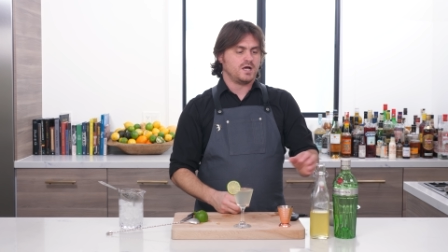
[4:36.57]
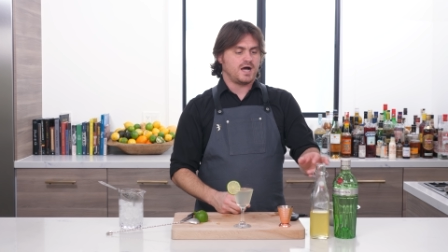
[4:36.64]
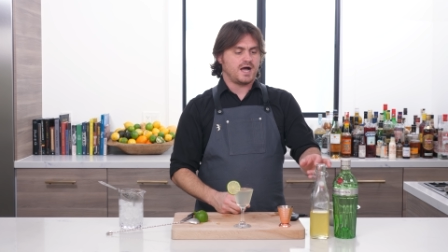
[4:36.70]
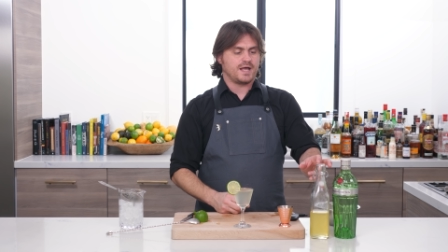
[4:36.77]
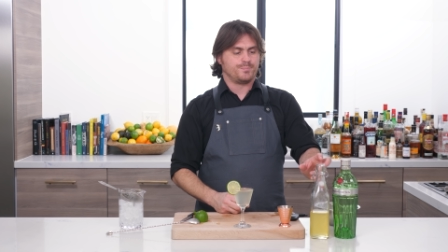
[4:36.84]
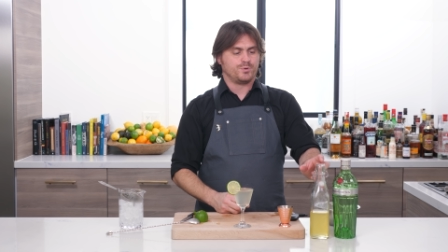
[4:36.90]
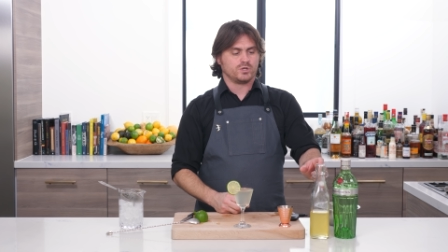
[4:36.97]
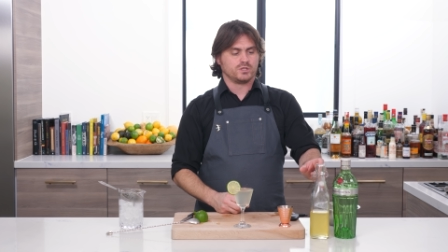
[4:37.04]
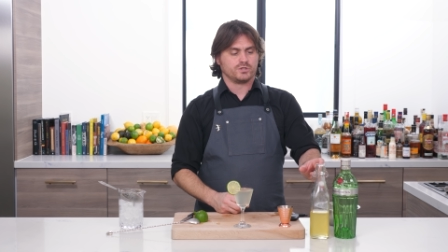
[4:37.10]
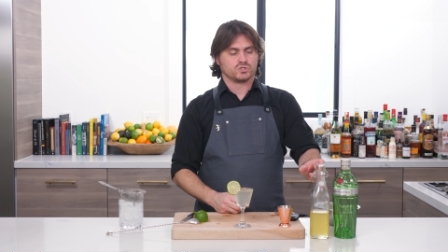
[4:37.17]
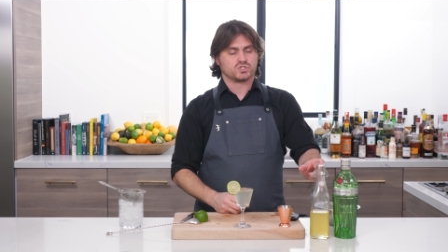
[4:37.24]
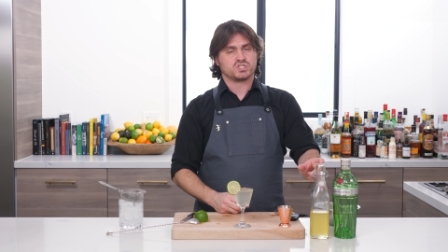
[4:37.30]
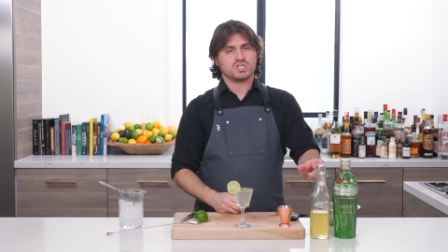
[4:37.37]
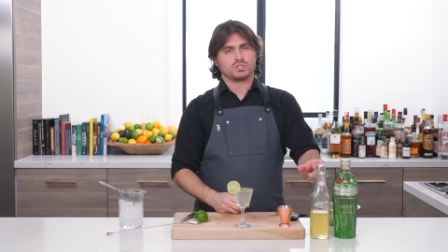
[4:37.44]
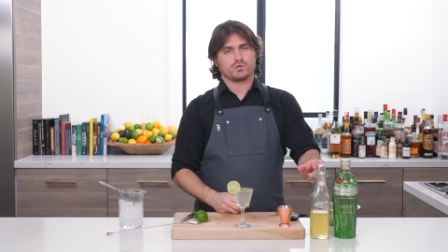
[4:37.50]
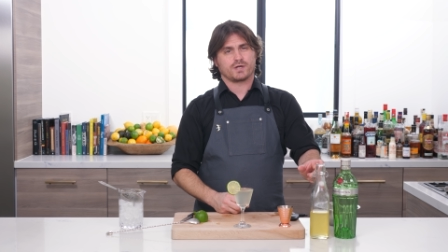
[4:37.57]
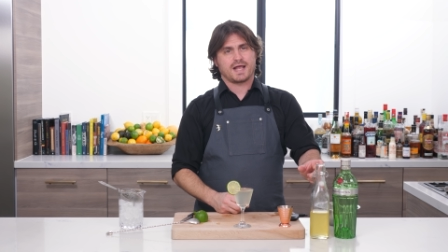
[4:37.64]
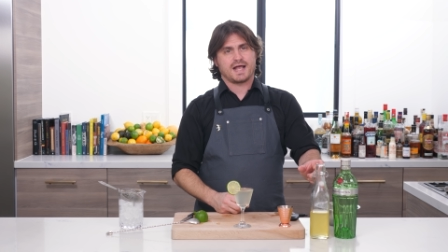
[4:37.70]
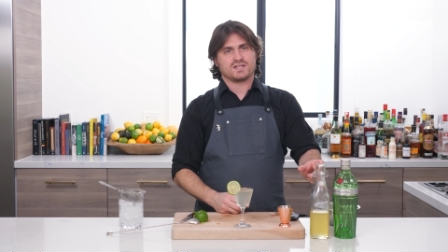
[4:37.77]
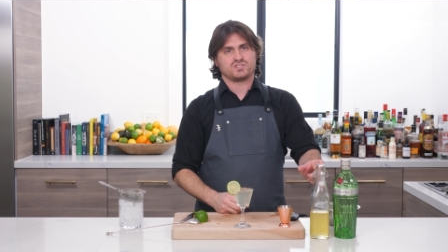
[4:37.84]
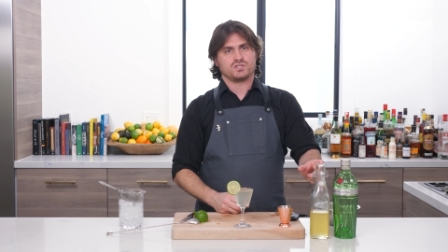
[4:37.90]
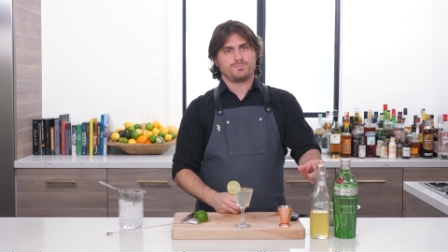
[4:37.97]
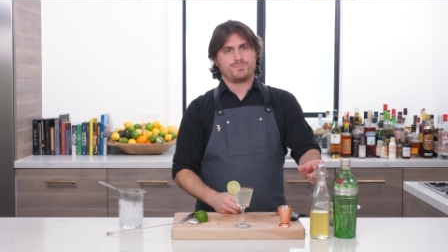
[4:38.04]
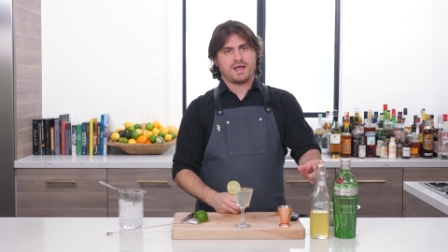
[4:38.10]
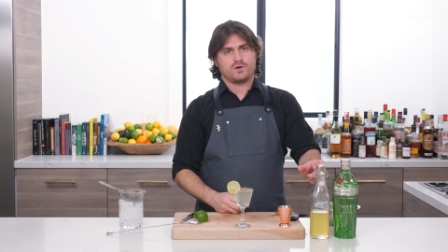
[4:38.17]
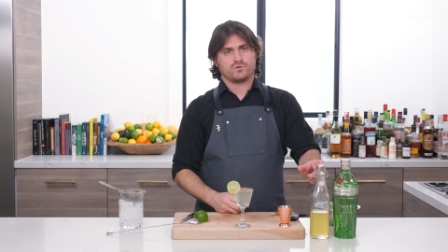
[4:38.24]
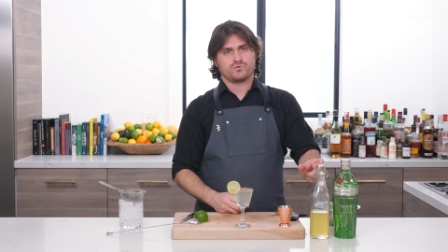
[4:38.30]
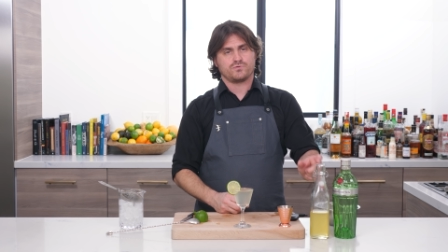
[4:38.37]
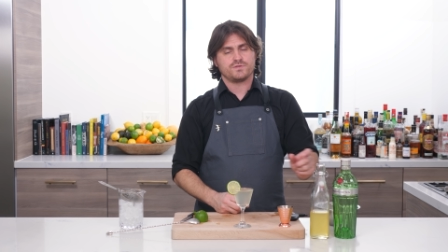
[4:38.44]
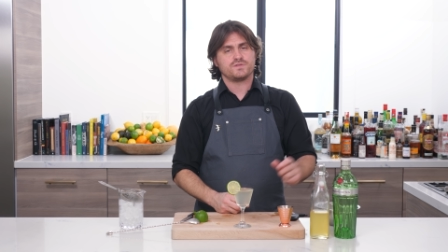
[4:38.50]
I put a little citric acid
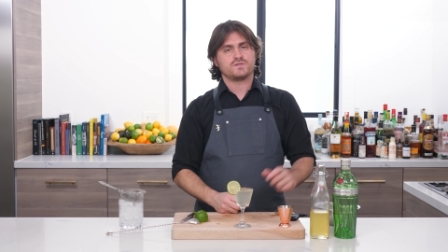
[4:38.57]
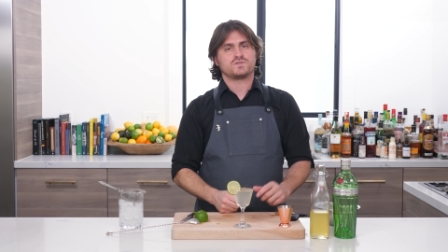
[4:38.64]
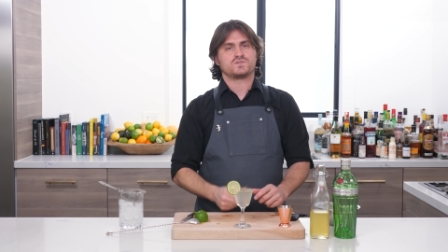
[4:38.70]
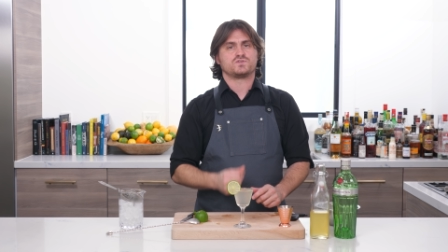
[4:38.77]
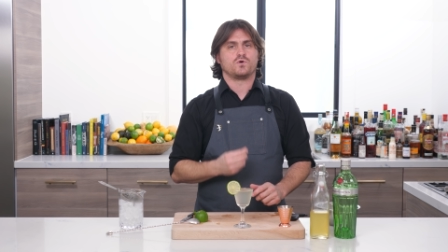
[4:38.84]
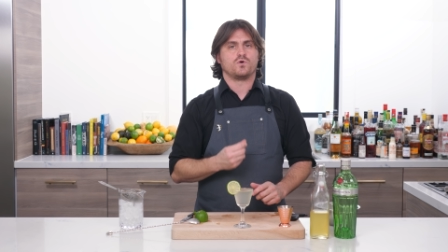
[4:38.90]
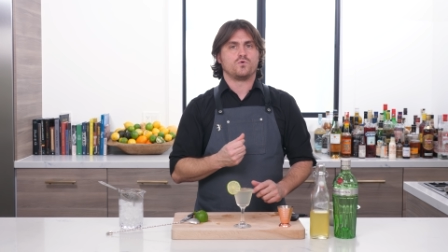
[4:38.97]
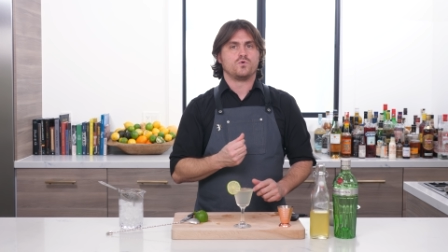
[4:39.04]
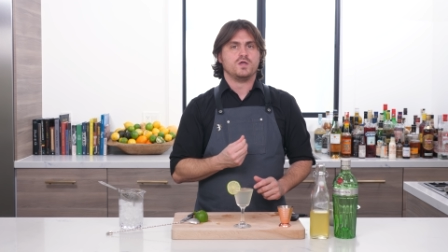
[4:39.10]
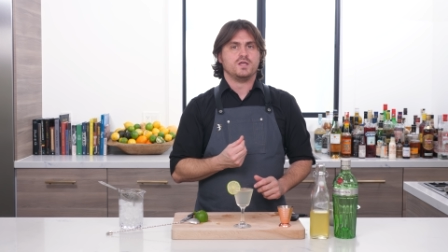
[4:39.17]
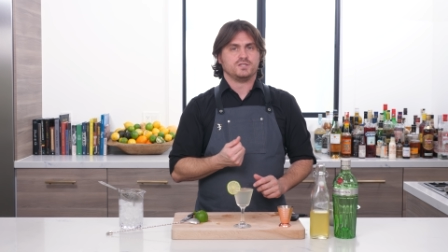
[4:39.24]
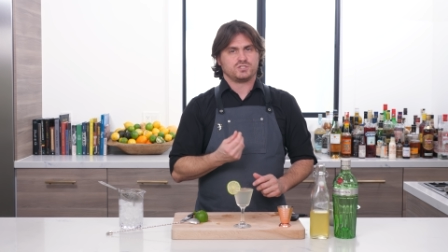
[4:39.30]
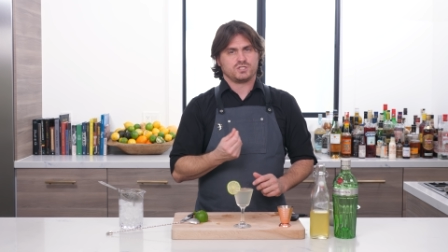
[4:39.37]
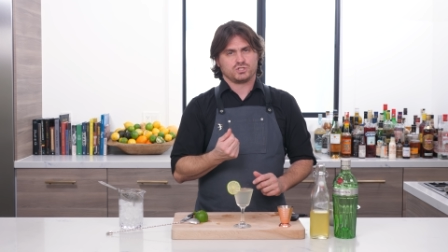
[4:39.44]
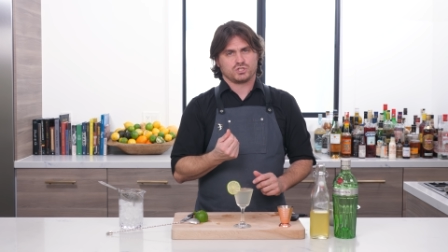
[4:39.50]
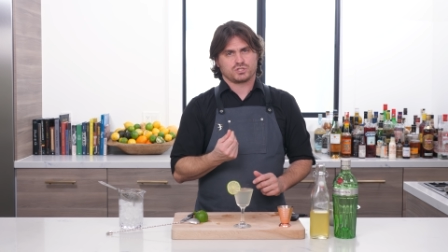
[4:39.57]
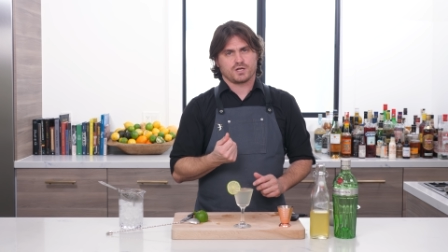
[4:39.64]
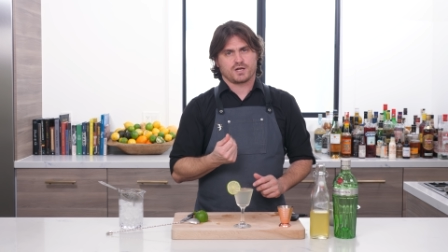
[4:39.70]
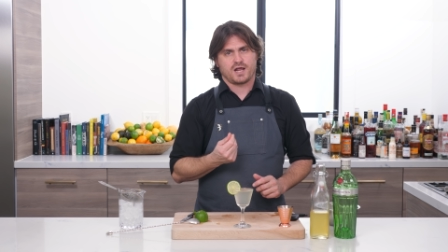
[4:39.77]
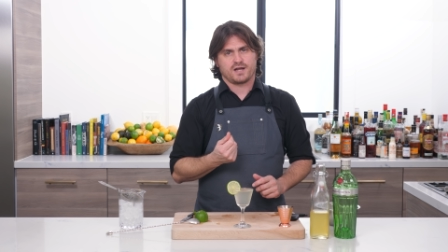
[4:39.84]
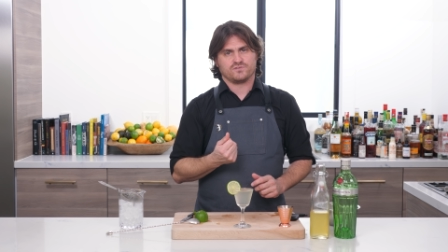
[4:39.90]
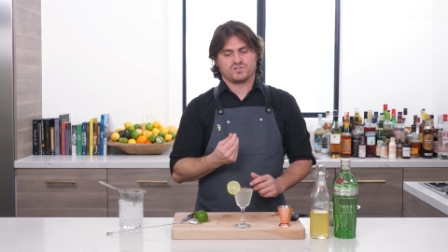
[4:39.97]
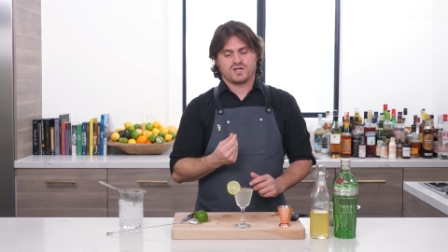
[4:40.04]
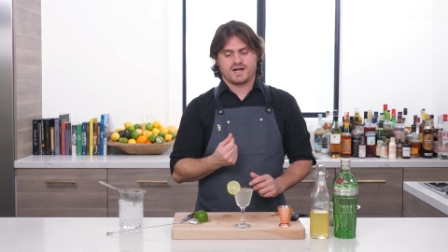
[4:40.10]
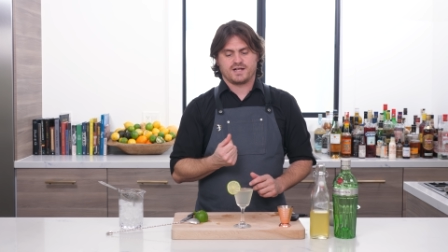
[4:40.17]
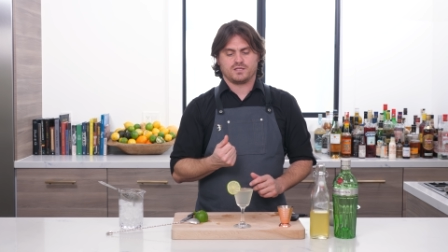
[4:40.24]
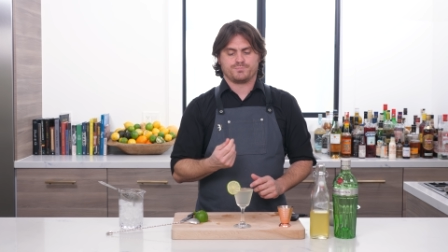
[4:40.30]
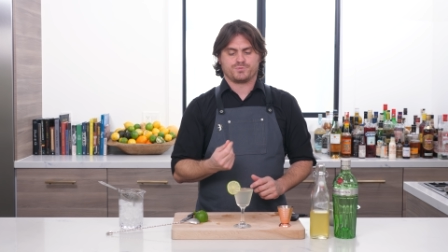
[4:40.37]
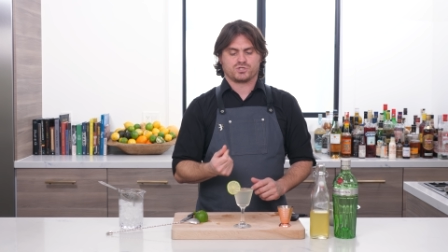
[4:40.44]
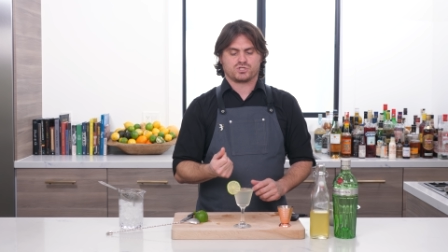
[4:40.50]
powder in this, so to just to kind of
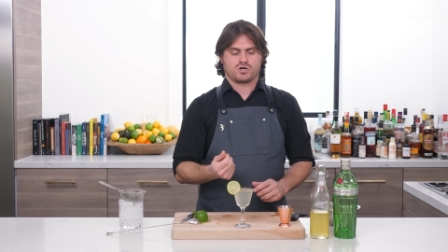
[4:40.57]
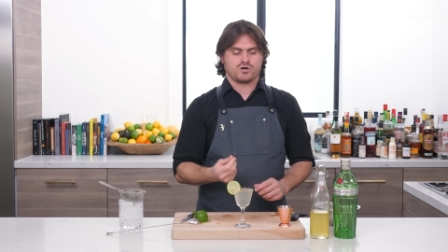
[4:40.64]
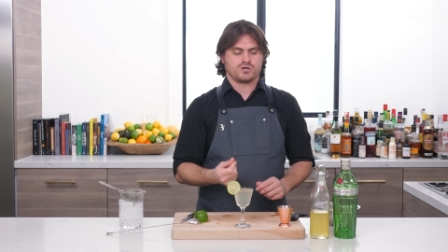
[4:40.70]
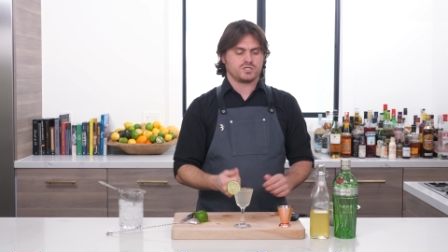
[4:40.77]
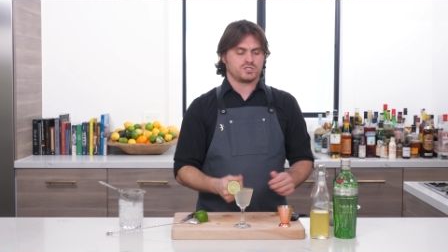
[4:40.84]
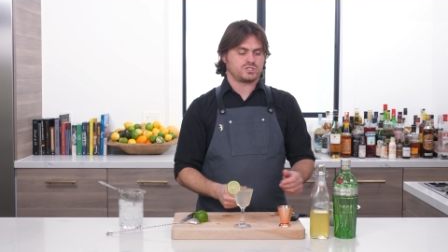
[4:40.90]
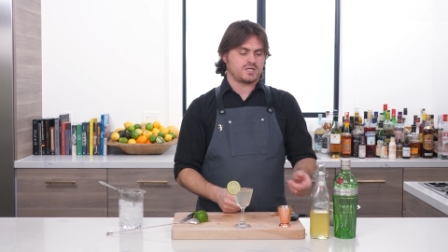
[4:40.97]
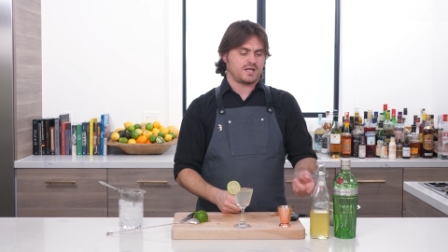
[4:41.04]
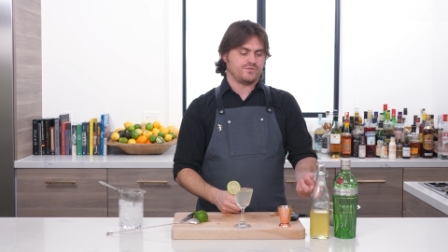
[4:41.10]
dial up the tartness,